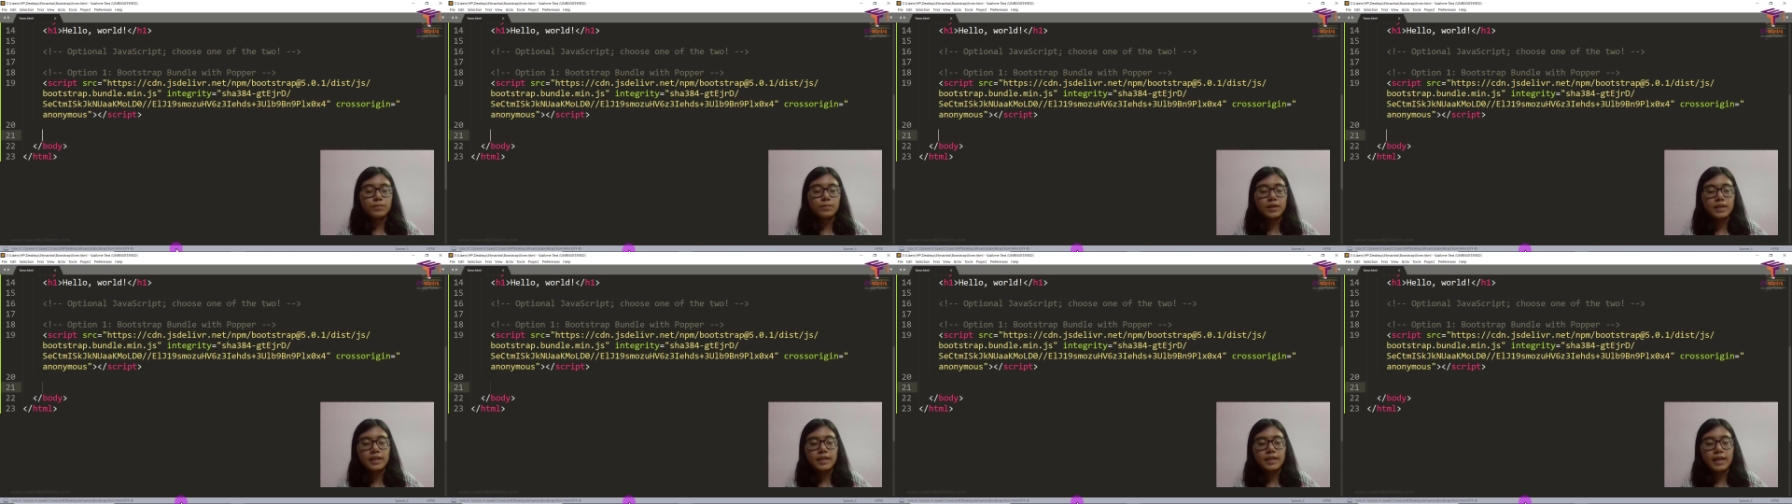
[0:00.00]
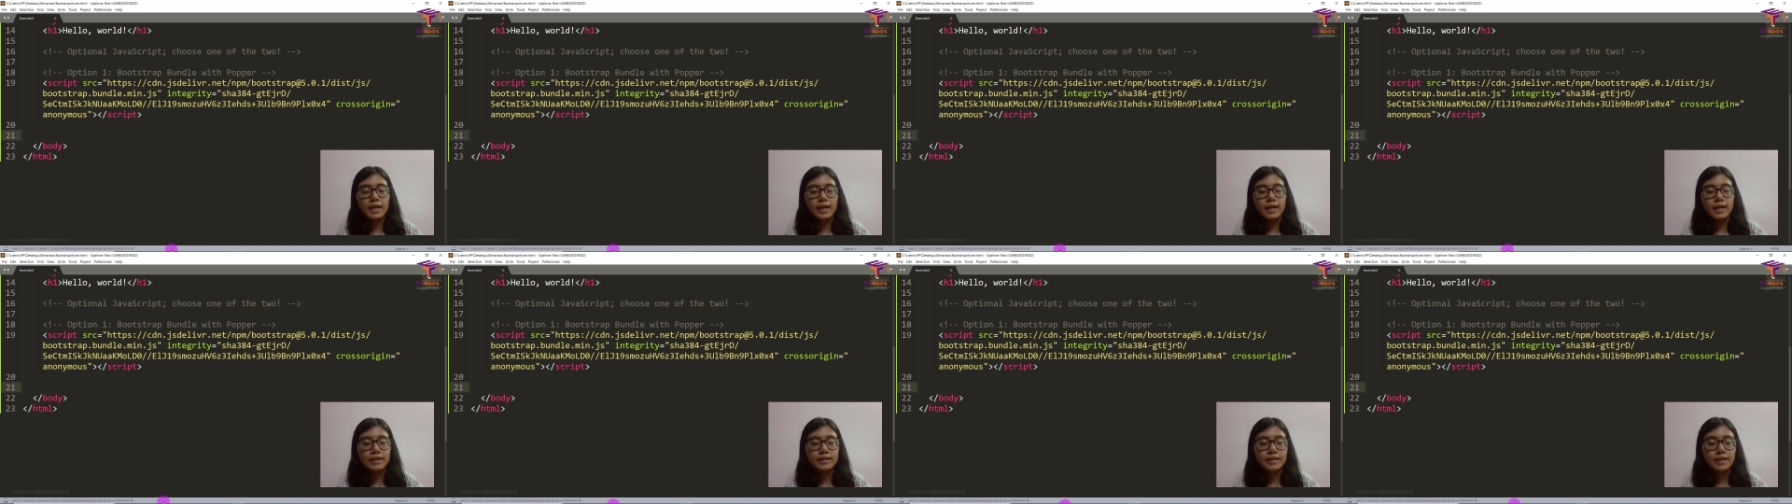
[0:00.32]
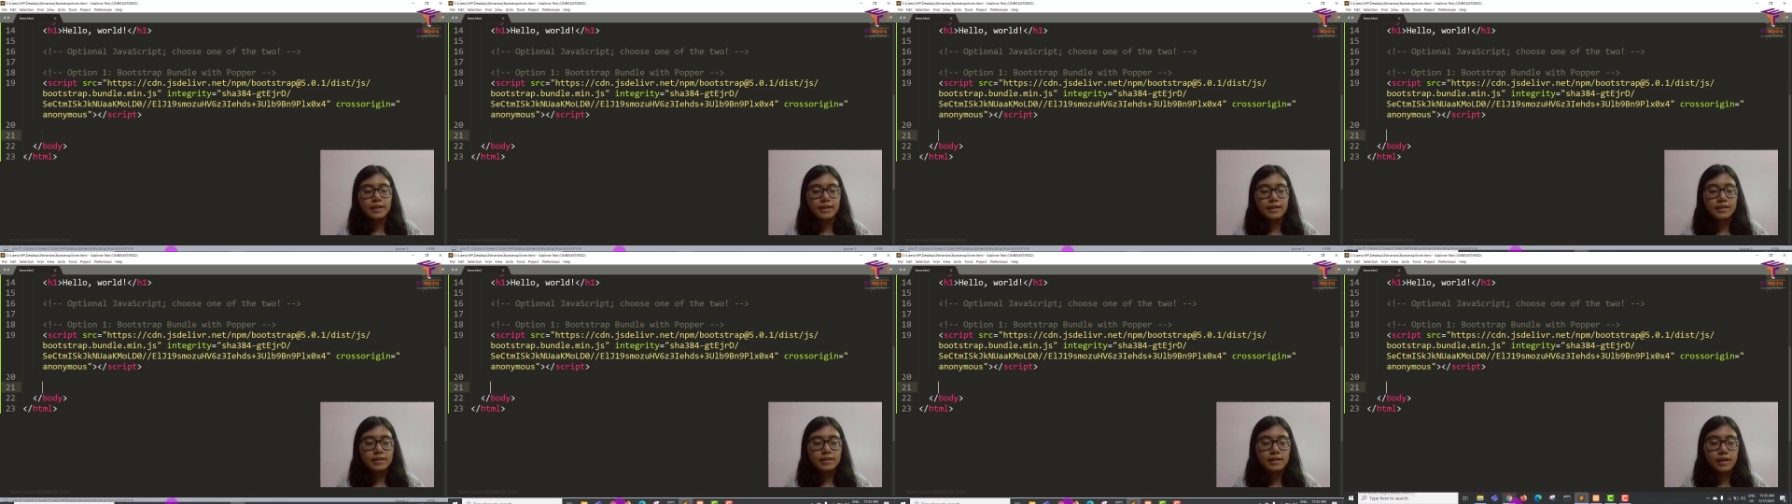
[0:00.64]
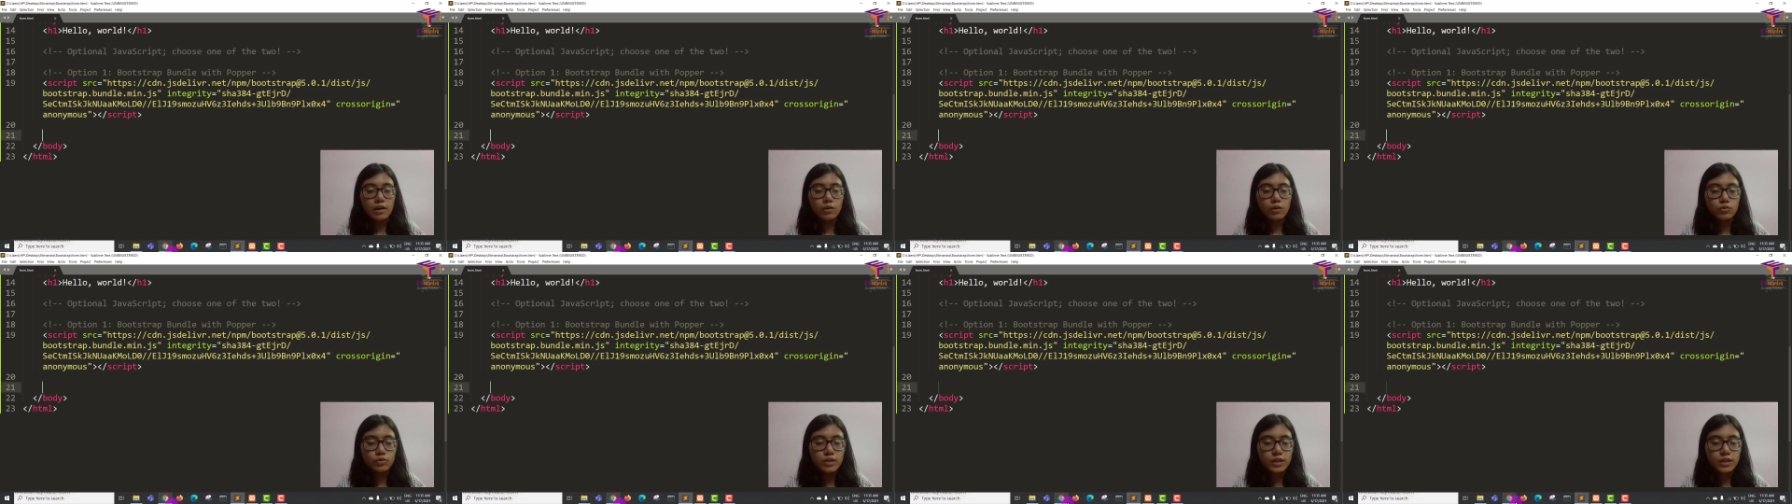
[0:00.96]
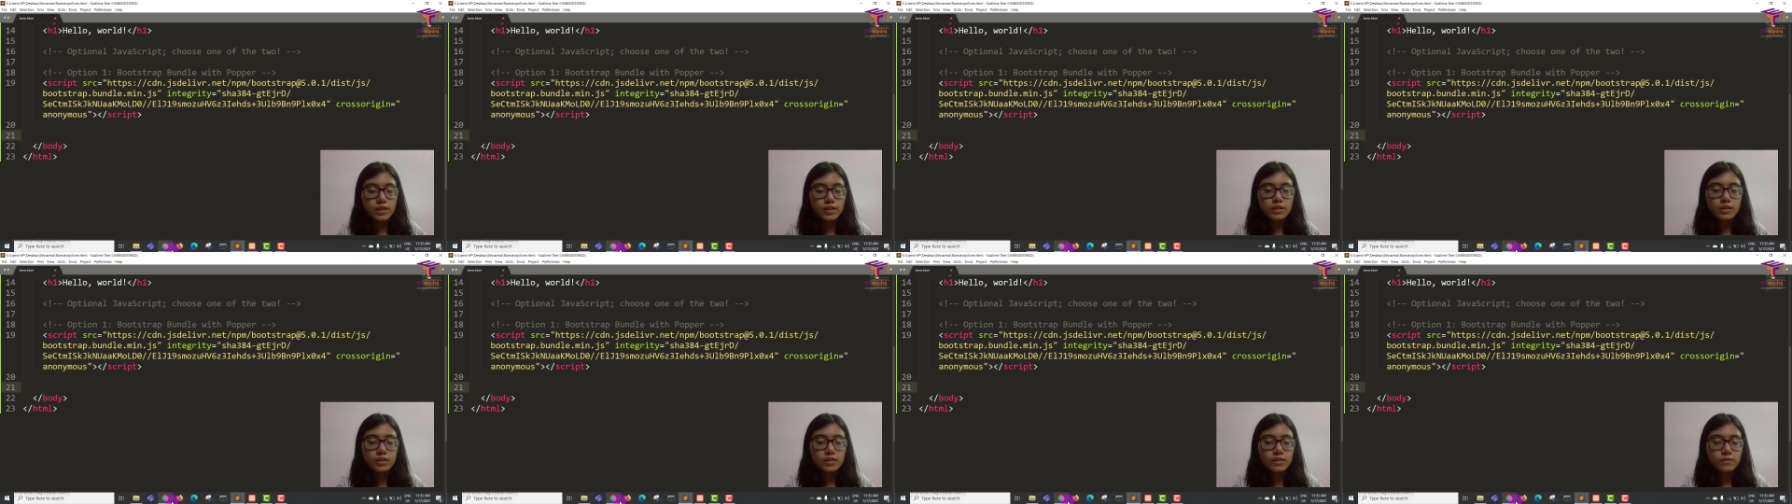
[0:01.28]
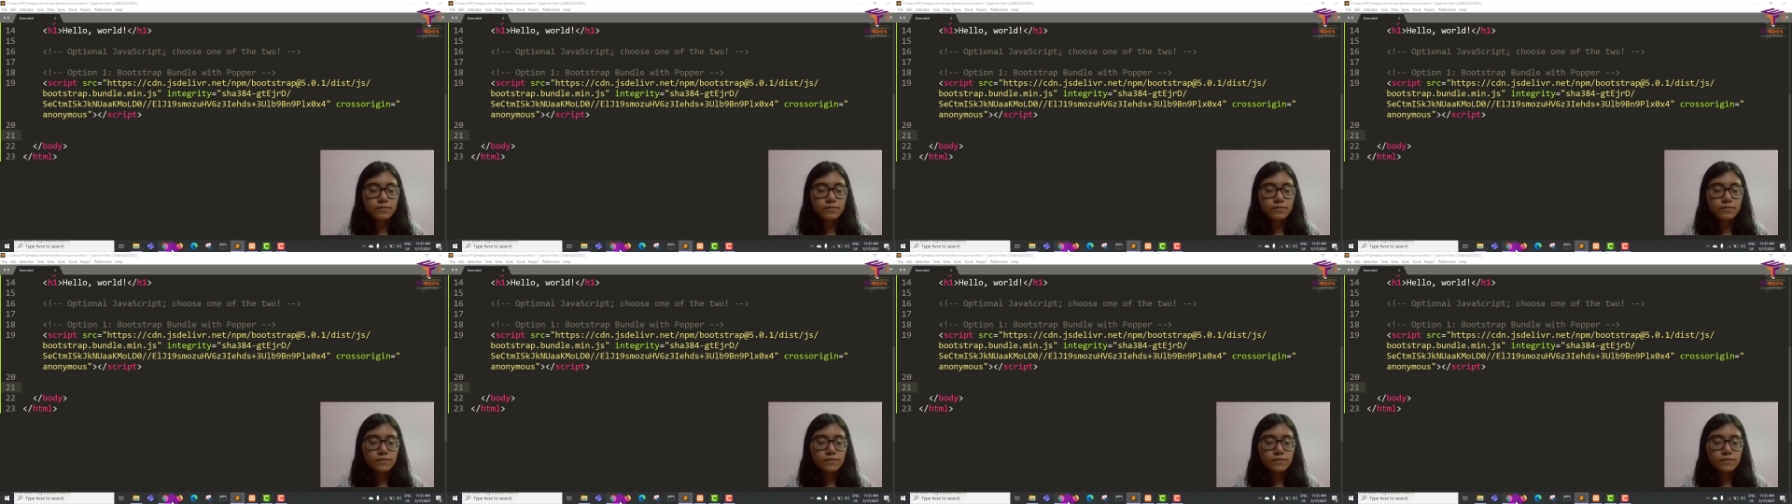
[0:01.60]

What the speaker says: big and crowded.